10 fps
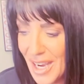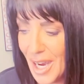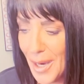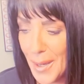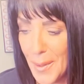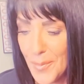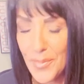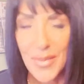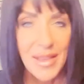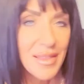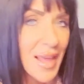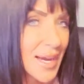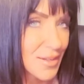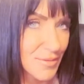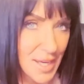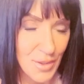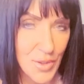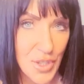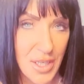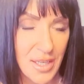Um, lack of
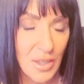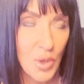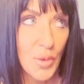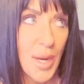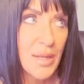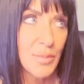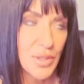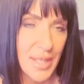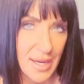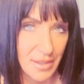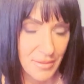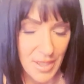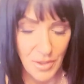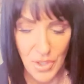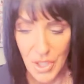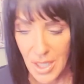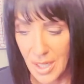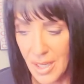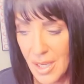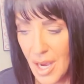energy, incredible lack of
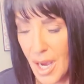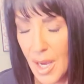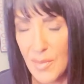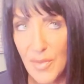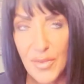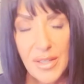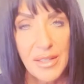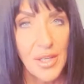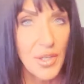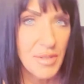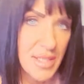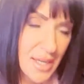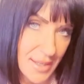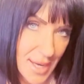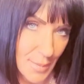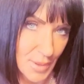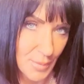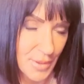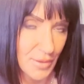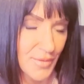energy, um, feeling like you have to take a nap in the
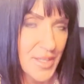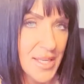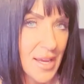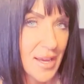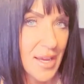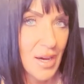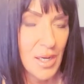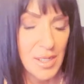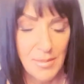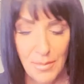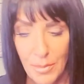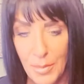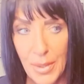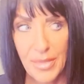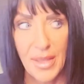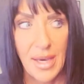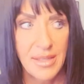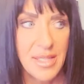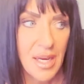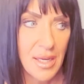middle of the day, um, but
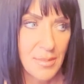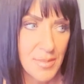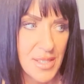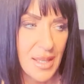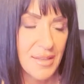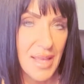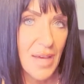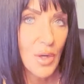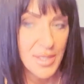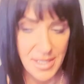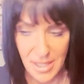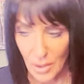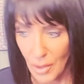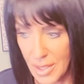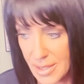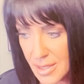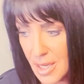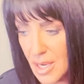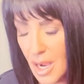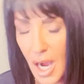that times like that on steroids.
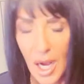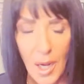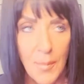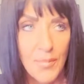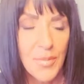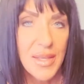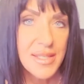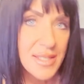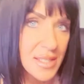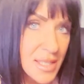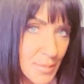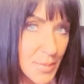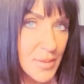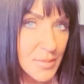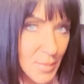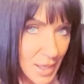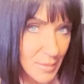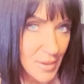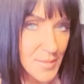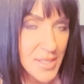Um, sleep
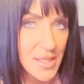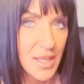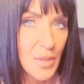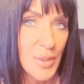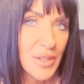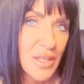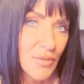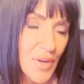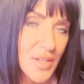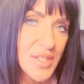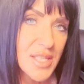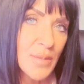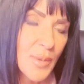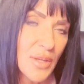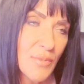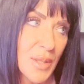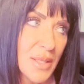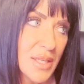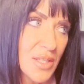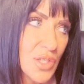problems, inability to fall asleep,
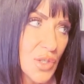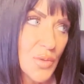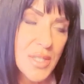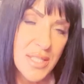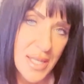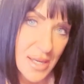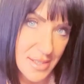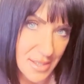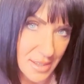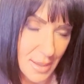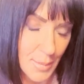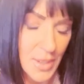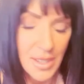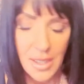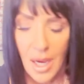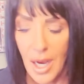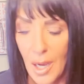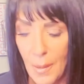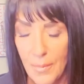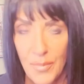inability to stay asleep,
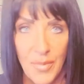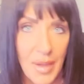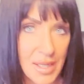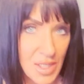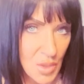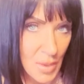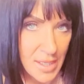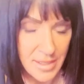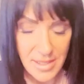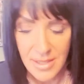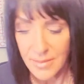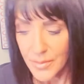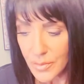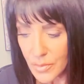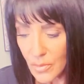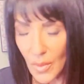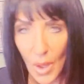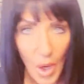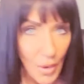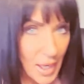um, night sweats,
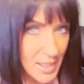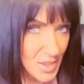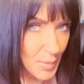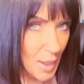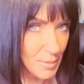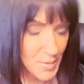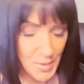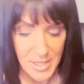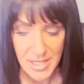all kinds of problems with